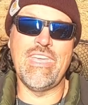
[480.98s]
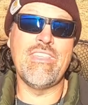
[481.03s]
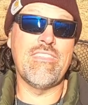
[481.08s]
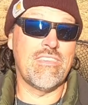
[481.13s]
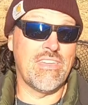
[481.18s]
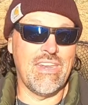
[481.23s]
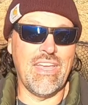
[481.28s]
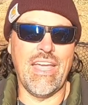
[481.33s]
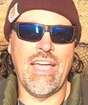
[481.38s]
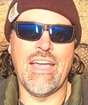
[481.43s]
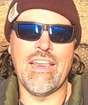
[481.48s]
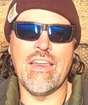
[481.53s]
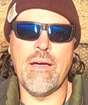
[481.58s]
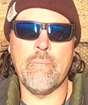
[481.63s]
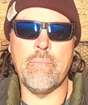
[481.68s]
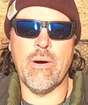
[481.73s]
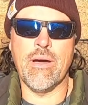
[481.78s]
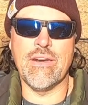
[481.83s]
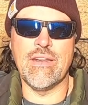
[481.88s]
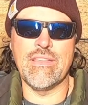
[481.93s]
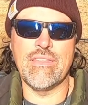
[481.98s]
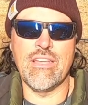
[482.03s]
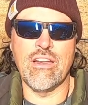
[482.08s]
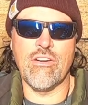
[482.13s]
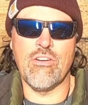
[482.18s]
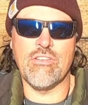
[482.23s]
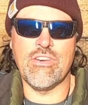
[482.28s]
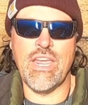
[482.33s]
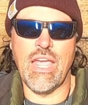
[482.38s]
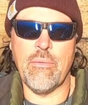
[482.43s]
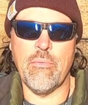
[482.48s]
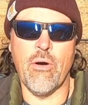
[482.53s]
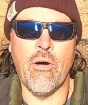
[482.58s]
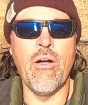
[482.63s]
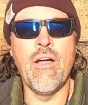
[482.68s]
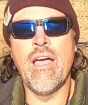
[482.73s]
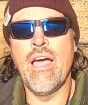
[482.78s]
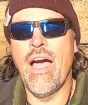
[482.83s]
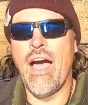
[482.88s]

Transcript: he's gonna end up on the dinner table.